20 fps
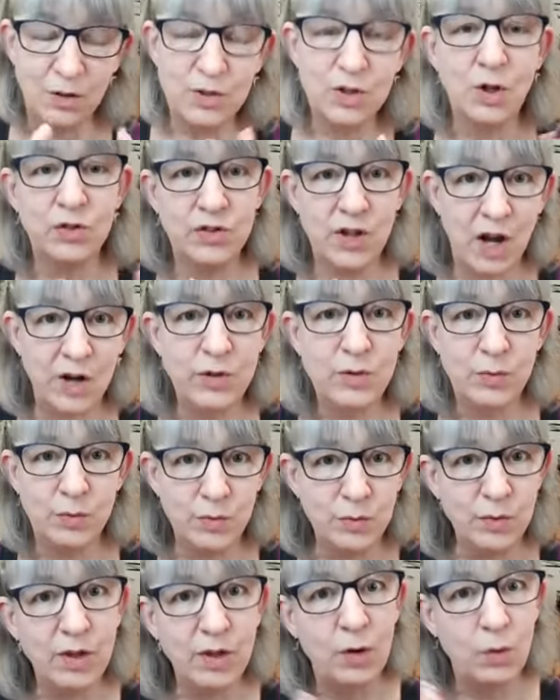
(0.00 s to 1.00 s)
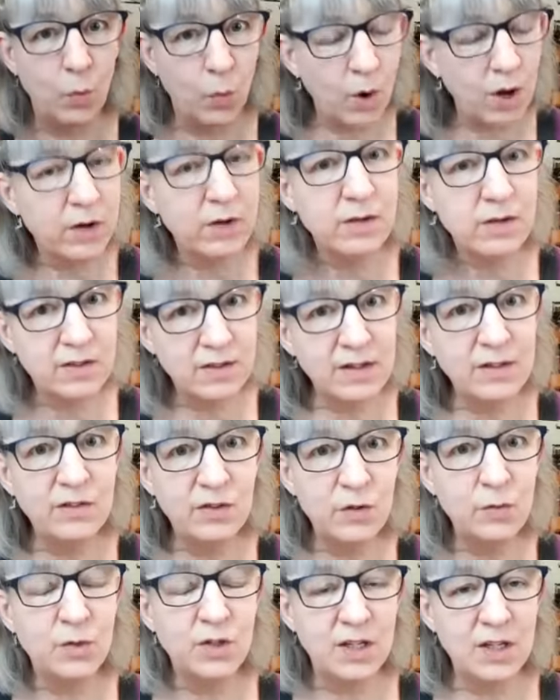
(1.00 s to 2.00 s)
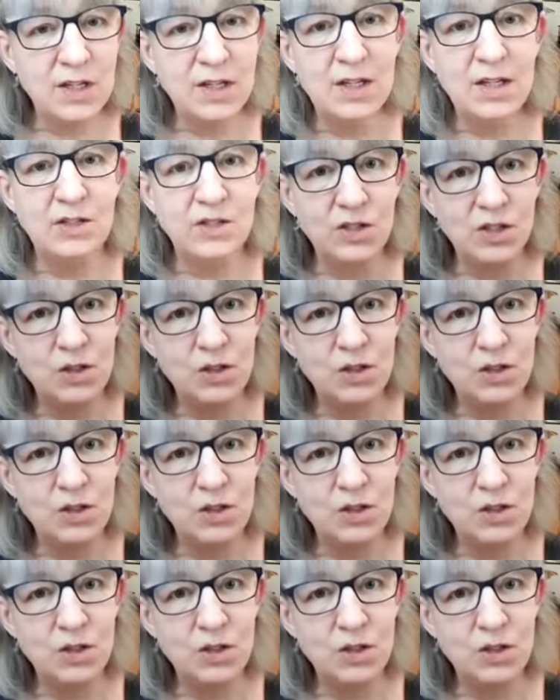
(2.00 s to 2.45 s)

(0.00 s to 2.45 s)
she'll talk you through like, what are the things you really need?